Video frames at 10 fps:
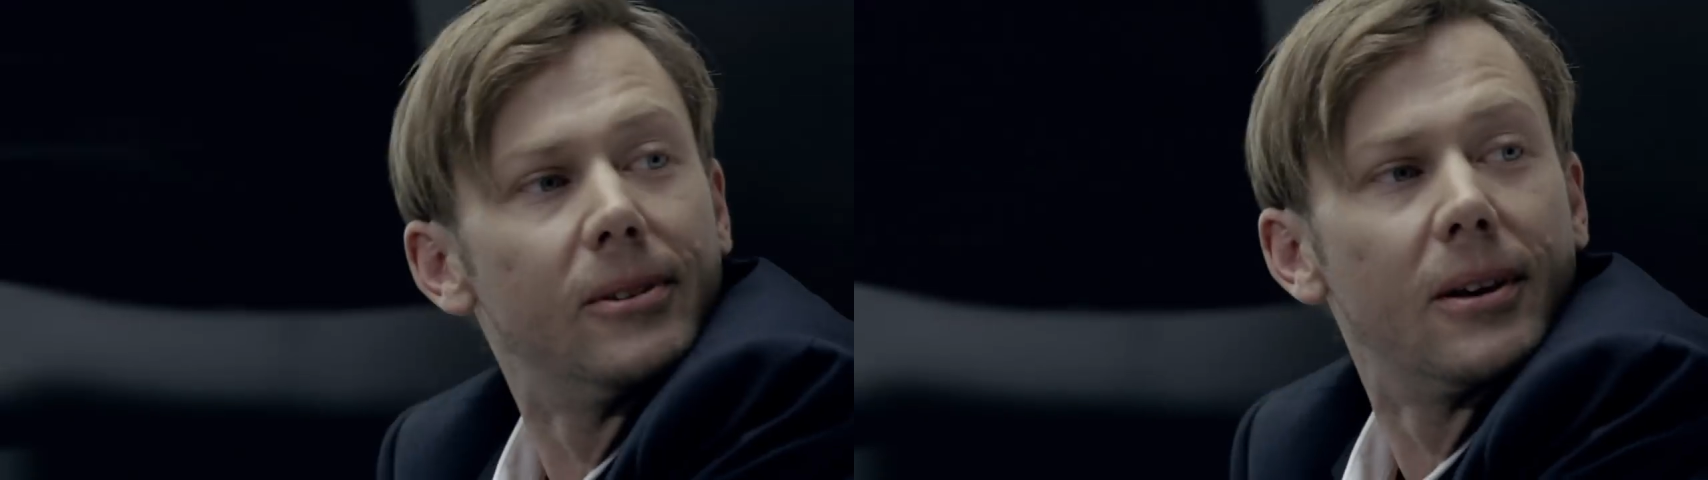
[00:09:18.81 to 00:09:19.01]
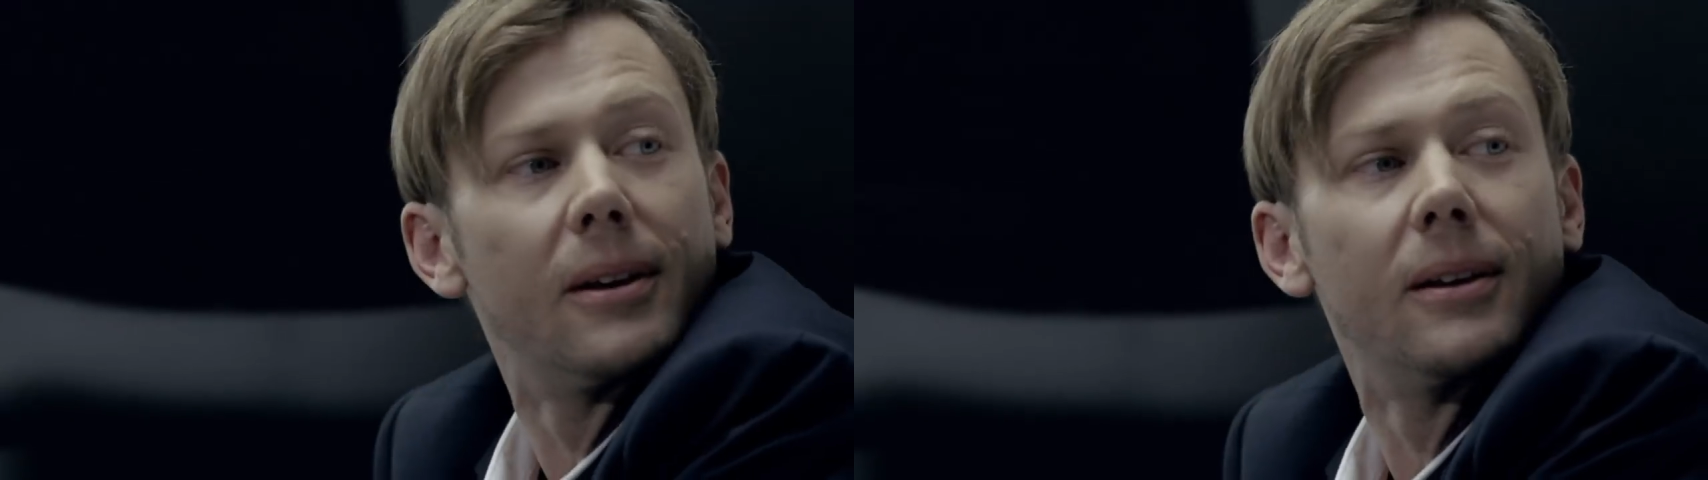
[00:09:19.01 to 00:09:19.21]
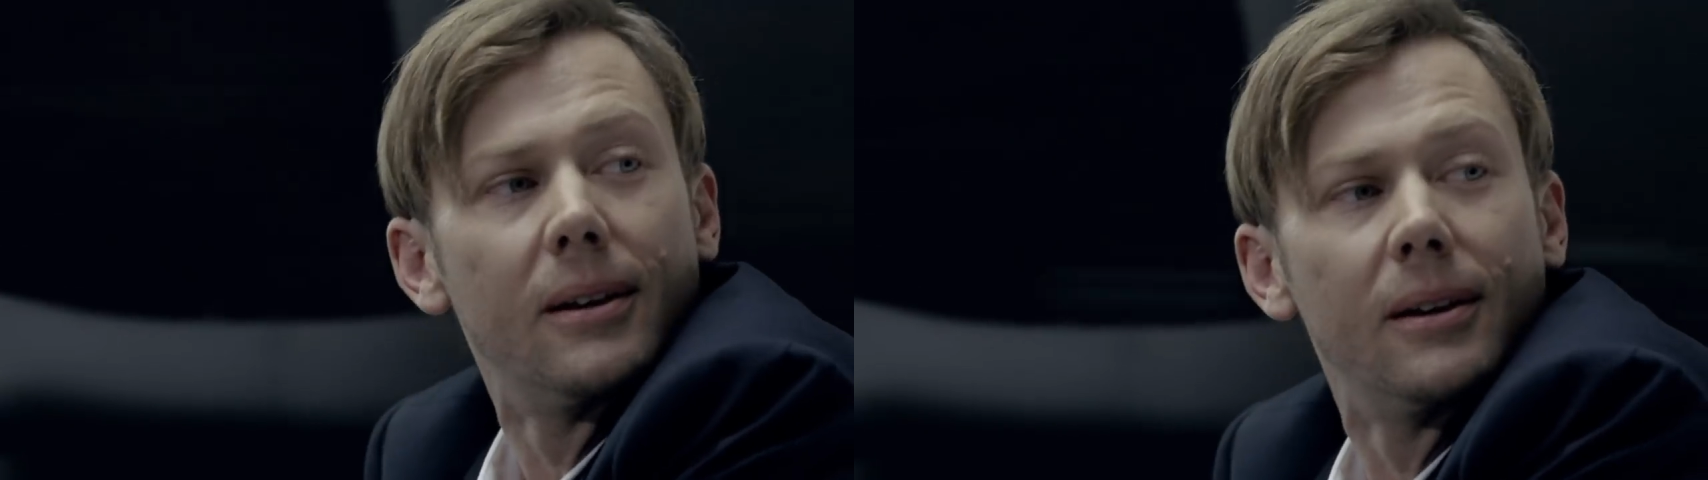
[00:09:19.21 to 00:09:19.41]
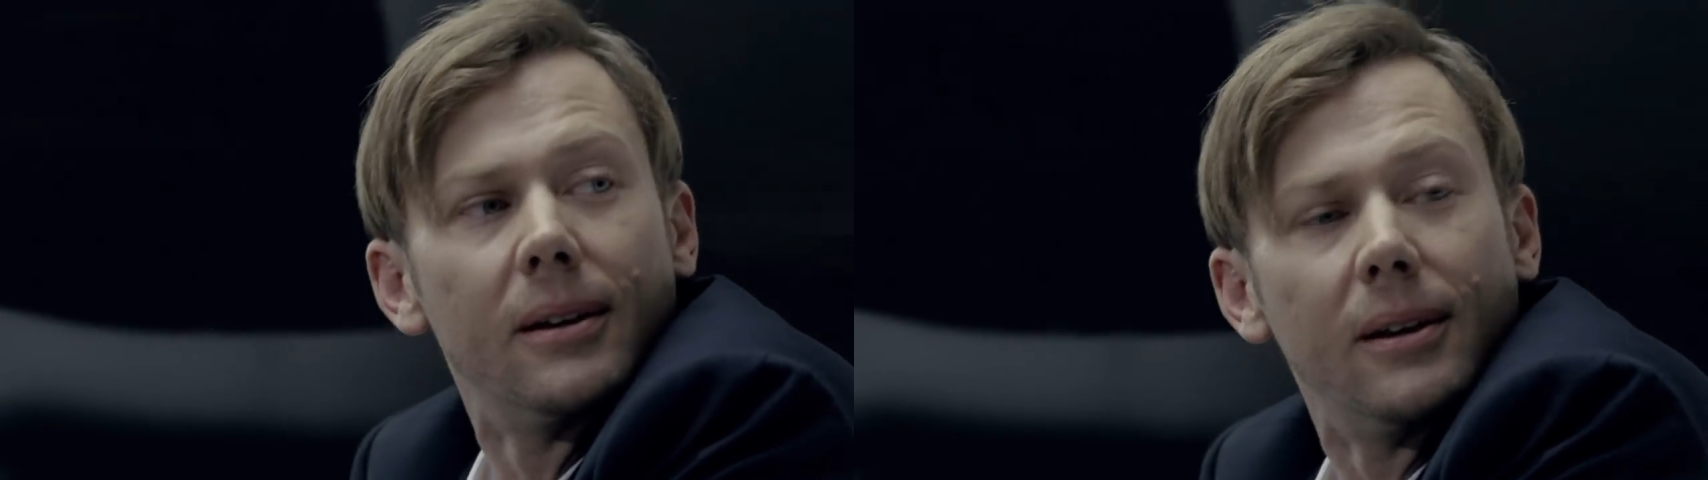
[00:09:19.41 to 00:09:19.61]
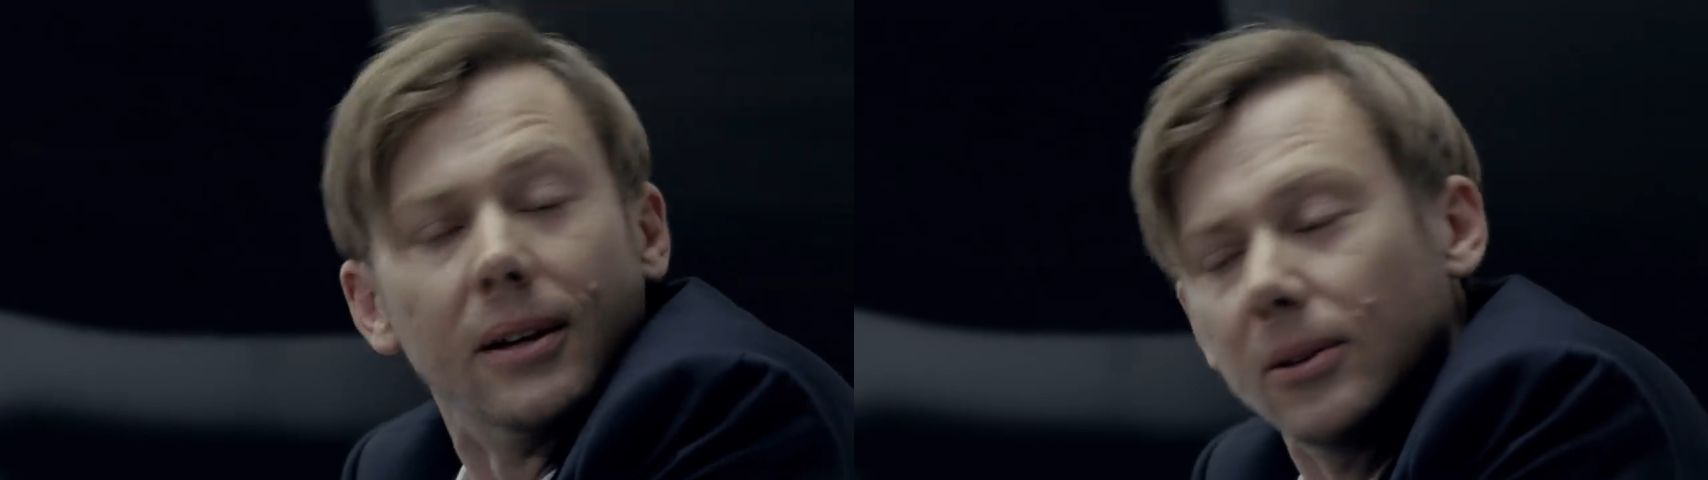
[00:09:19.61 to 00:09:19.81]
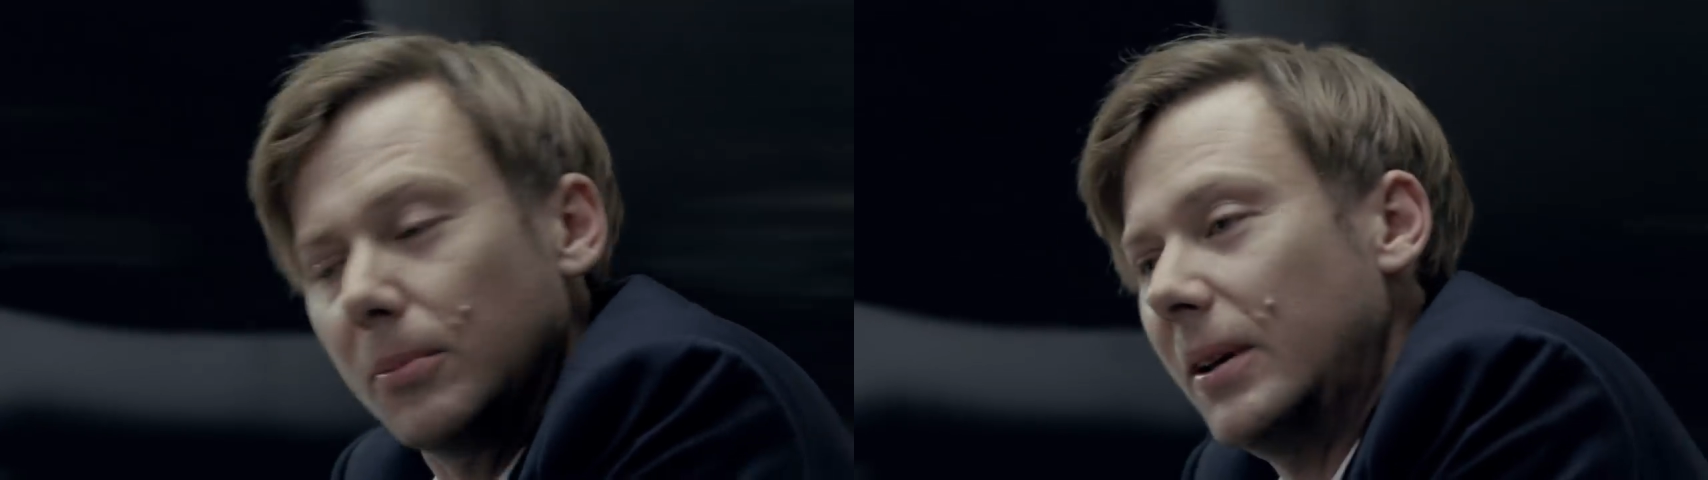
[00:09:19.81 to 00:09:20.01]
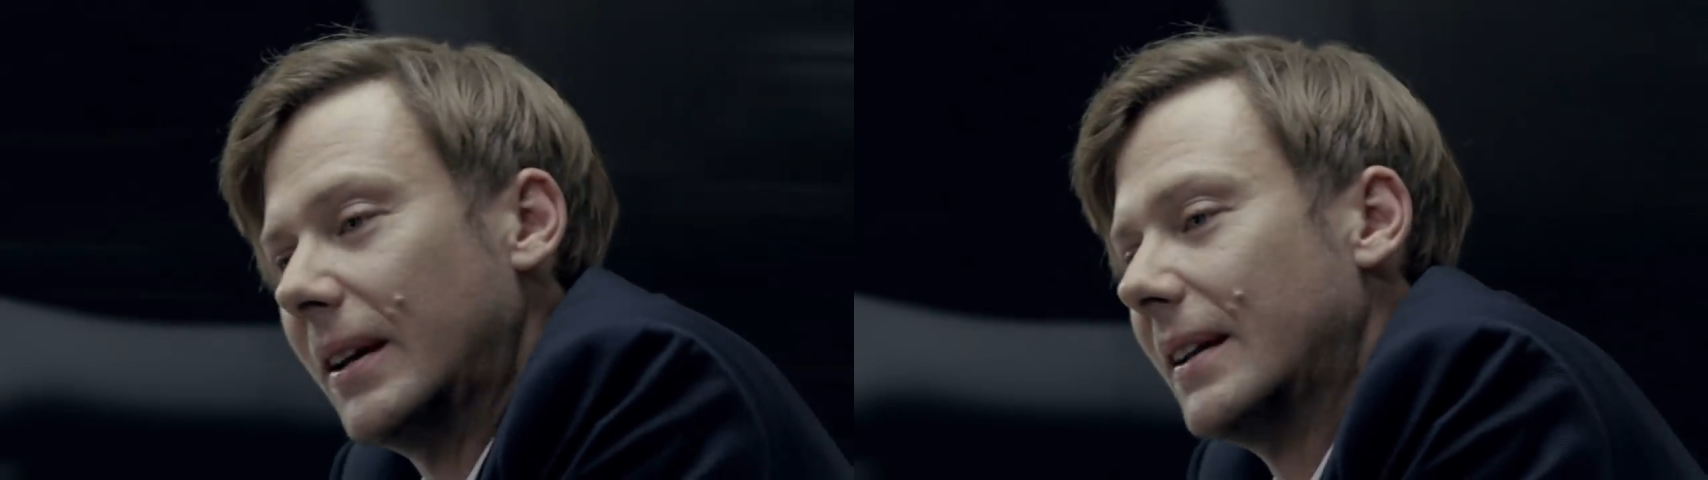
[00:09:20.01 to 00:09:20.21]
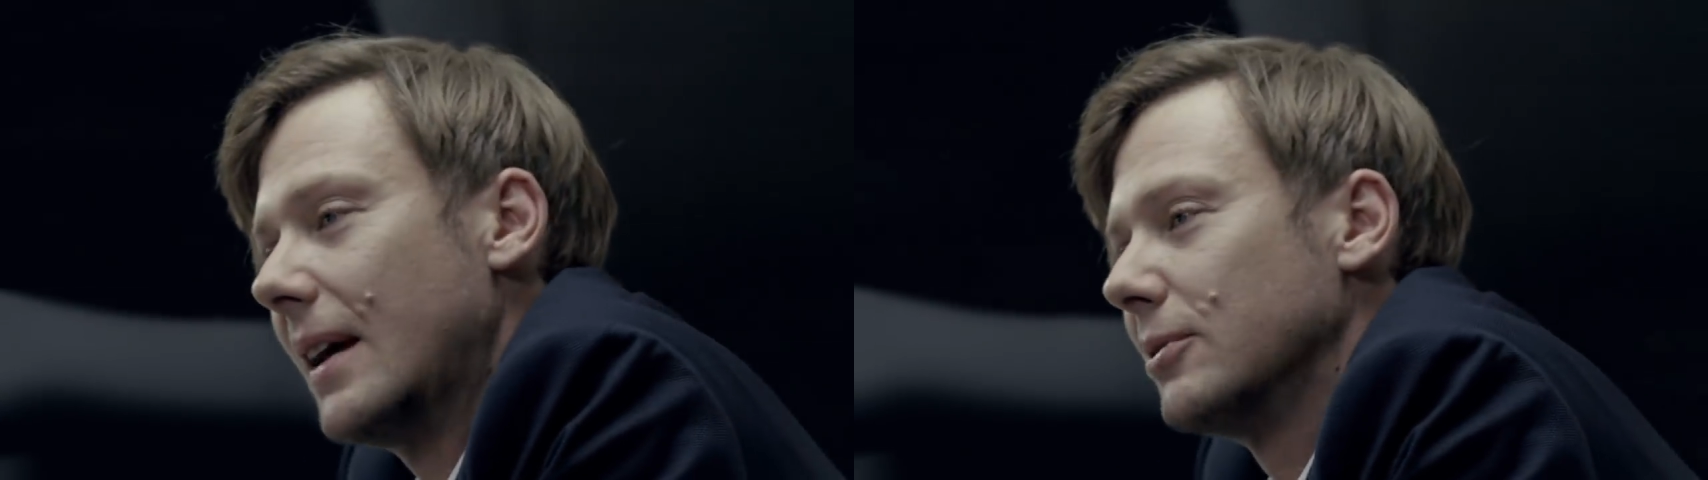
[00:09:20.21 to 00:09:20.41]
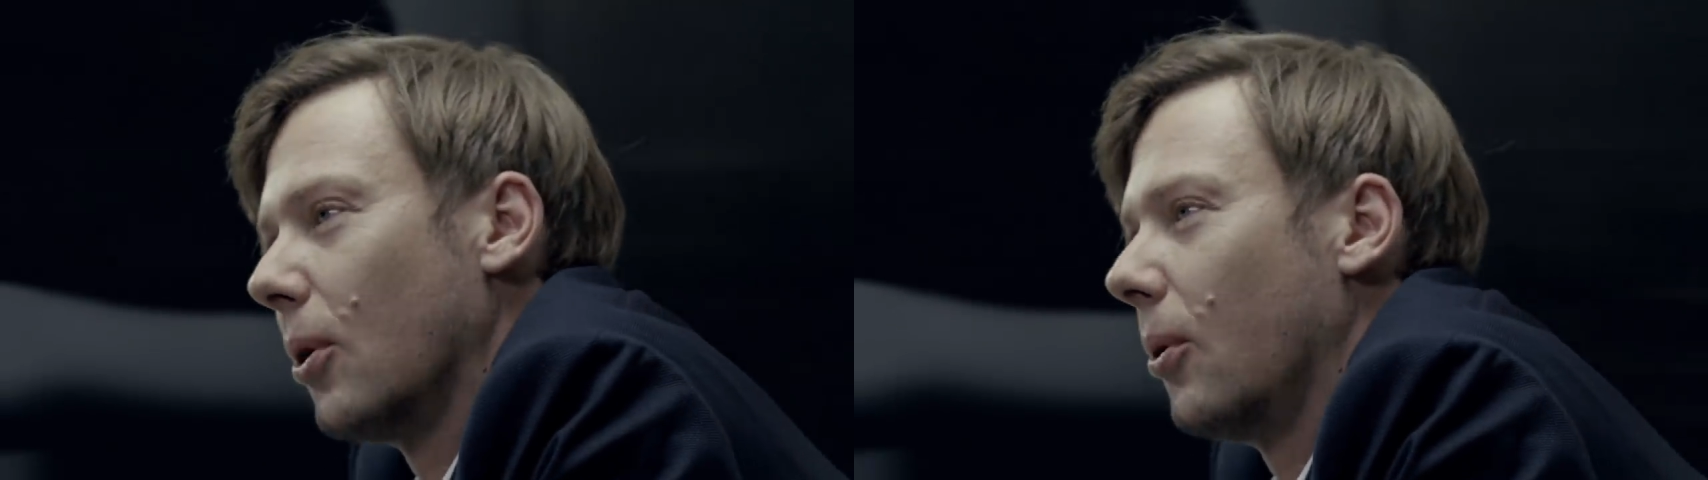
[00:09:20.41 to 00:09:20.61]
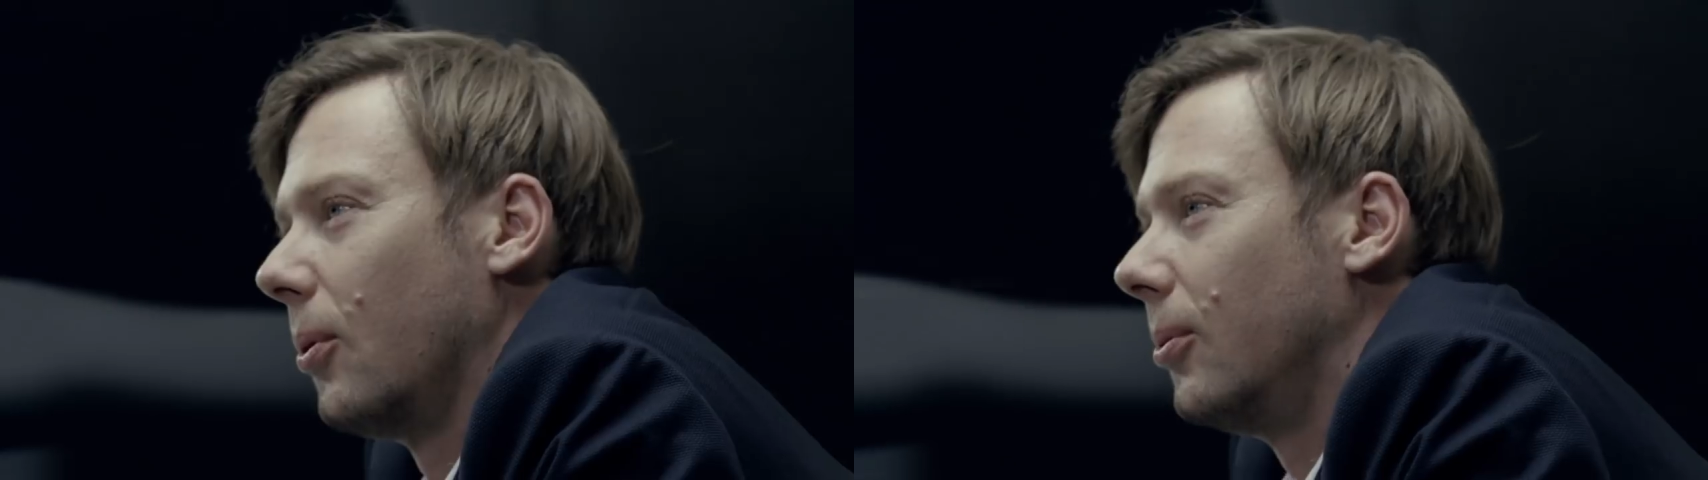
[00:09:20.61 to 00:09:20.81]
Westworld, there are multiple
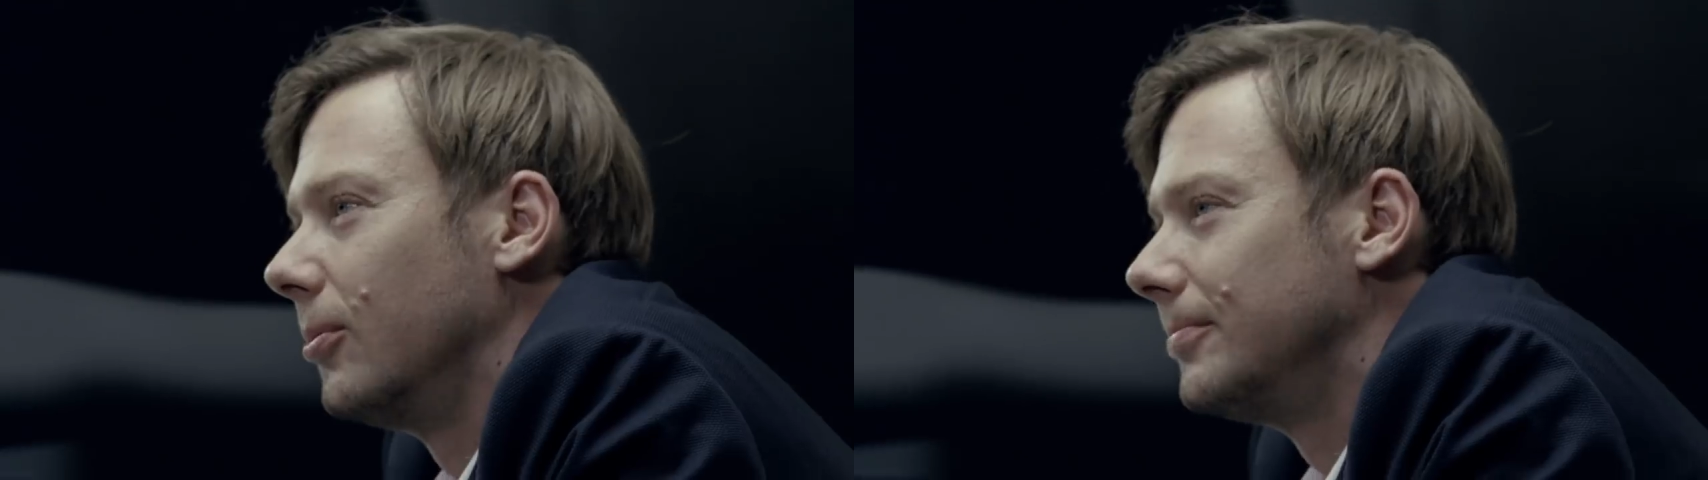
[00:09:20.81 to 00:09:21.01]
opportunities